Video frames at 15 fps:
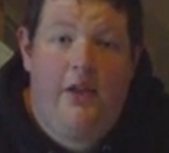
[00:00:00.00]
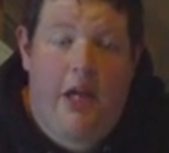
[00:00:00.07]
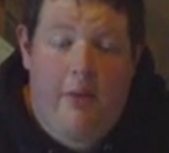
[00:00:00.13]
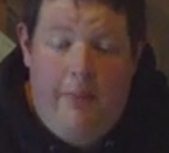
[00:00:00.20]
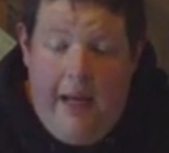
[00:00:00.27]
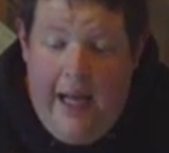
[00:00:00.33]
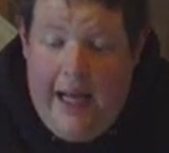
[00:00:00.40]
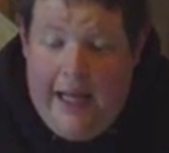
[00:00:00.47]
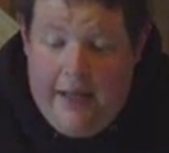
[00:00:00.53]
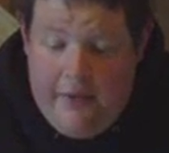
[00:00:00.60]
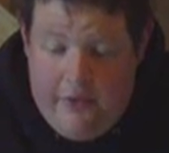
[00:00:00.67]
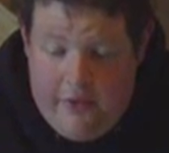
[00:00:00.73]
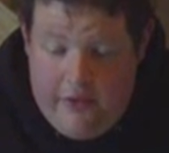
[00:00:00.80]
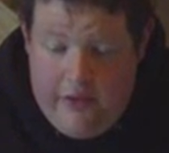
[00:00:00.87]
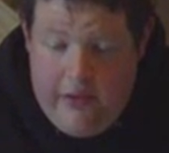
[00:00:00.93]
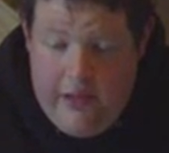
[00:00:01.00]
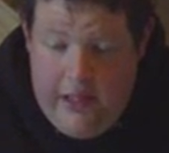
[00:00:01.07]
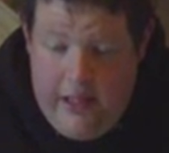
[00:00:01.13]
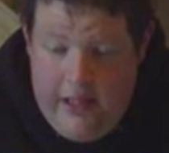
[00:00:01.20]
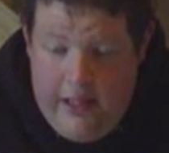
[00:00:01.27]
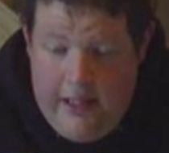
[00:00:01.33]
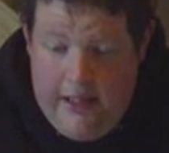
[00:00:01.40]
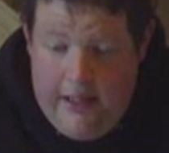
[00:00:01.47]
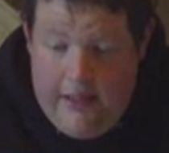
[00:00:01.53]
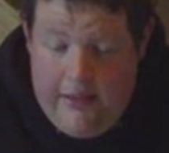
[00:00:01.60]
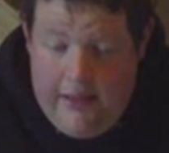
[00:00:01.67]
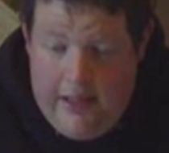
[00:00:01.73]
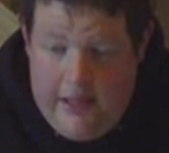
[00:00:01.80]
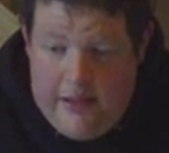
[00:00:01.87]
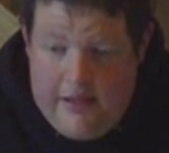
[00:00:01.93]
the upper hand
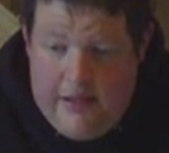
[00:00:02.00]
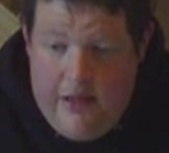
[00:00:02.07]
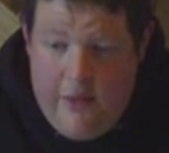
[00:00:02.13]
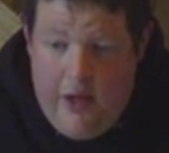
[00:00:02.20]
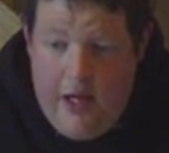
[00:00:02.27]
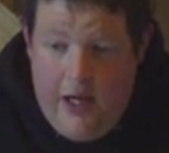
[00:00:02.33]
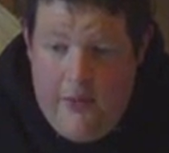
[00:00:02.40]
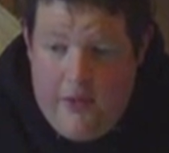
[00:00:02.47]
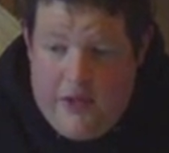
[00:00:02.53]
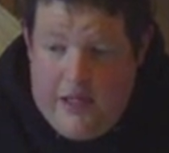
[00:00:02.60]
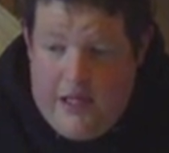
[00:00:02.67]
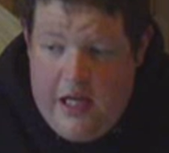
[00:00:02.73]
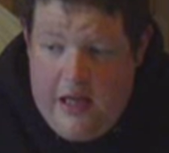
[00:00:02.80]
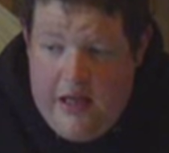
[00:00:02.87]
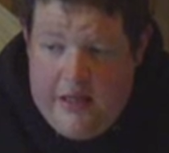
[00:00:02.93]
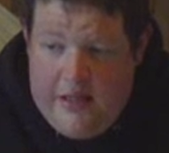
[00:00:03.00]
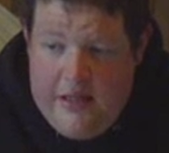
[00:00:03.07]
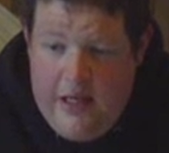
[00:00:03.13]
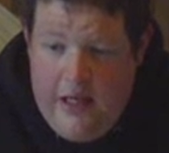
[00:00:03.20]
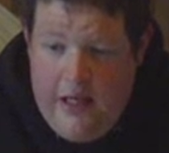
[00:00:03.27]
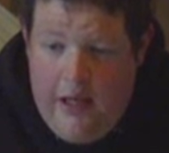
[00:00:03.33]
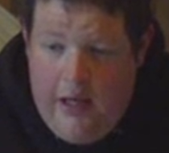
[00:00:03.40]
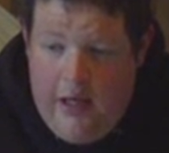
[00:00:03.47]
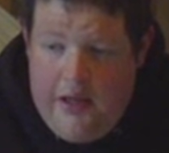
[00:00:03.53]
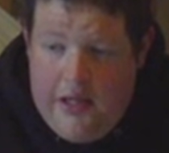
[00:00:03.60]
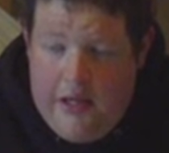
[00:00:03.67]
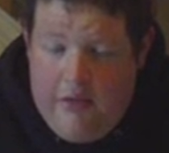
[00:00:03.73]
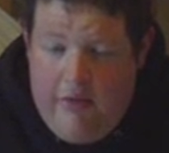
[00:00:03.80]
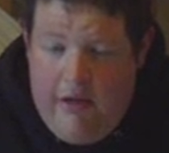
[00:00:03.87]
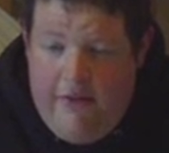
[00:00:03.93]
in that. So I would say that I
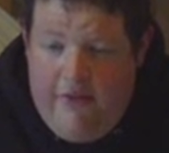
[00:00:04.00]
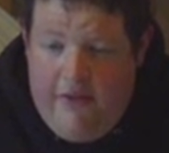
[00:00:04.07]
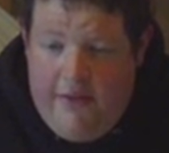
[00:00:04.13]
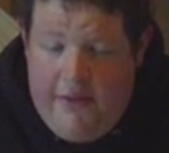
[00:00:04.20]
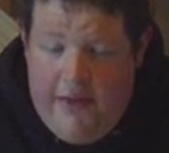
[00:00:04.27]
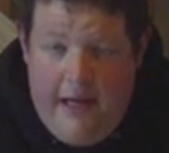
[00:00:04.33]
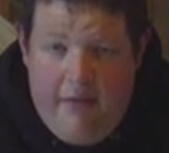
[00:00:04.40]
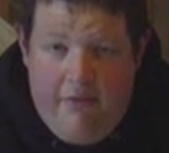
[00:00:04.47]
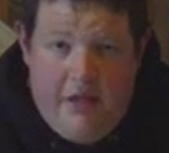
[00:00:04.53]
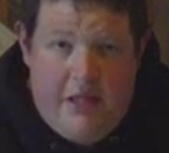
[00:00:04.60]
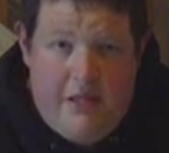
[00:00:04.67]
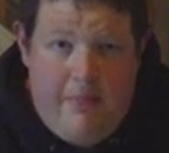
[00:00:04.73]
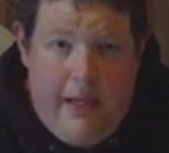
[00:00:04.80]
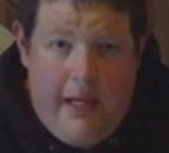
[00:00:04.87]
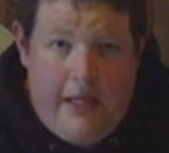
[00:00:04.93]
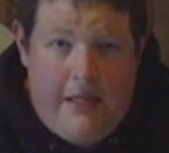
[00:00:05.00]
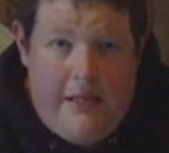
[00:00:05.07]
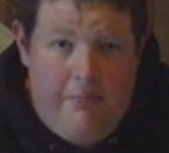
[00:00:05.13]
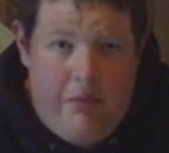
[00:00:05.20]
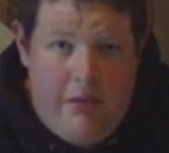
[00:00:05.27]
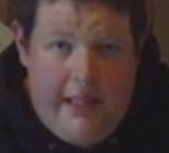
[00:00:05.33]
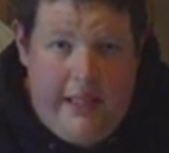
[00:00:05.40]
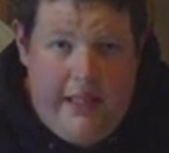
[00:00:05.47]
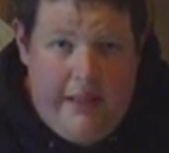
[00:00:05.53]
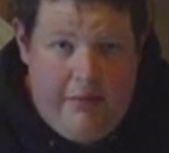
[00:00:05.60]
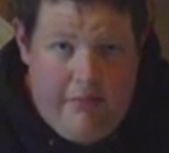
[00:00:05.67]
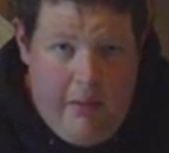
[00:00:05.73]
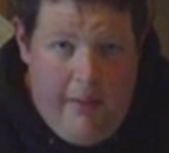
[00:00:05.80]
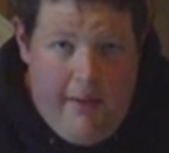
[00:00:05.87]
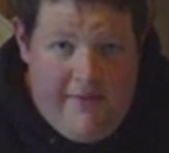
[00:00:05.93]
think the ref in that respect, in breaking
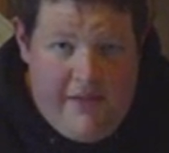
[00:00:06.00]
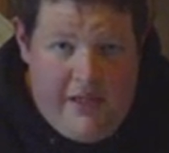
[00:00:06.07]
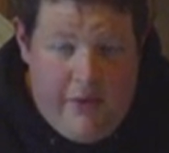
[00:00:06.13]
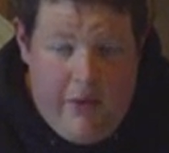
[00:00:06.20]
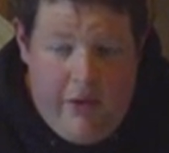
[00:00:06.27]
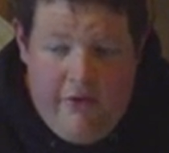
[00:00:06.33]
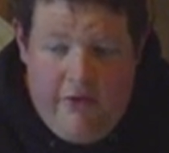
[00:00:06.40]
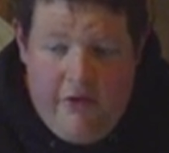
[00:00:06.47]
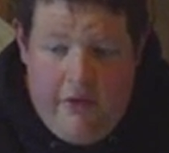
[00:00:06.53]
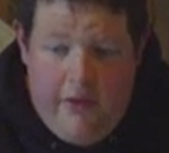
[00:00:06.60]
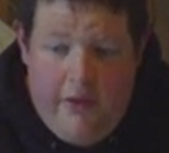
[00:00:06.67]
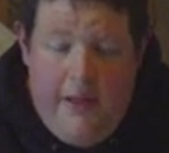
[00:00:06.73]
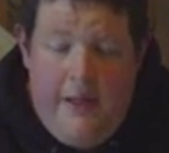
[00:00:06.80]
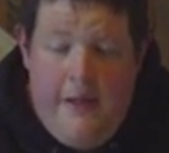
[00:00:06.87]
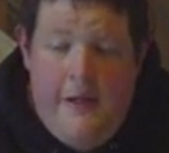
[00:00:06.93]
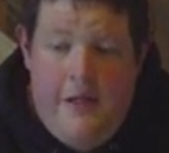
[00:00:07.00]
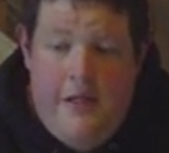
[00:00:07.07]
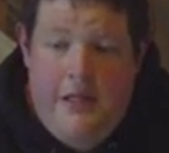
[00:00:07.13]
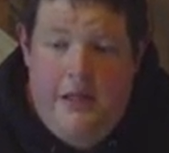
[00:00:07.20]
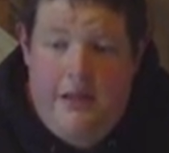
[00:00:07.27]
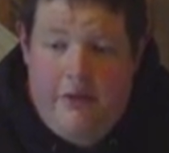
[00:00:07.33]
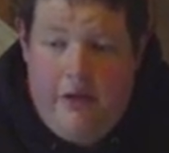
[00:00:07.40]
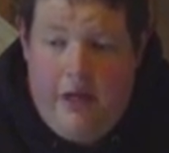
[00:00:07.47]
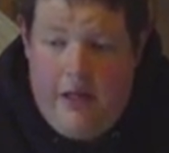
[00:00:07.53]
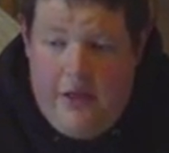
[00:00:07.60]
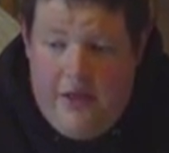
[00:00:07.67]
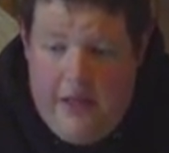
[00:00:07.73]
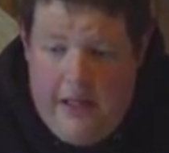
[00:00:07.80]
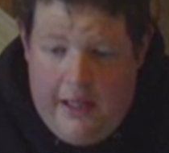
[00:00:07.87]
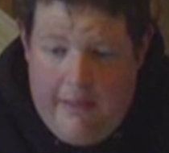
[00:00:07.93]
them up every so often, did the
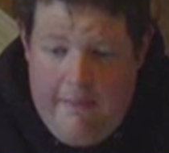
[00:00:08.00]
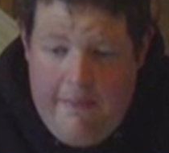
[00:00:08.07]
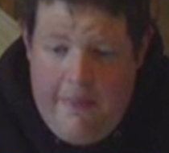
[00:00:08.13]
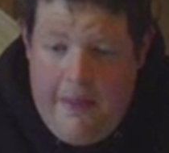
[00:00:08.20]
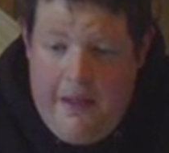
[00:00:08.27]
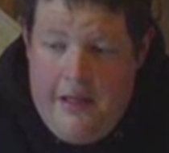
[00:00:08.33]
right thing.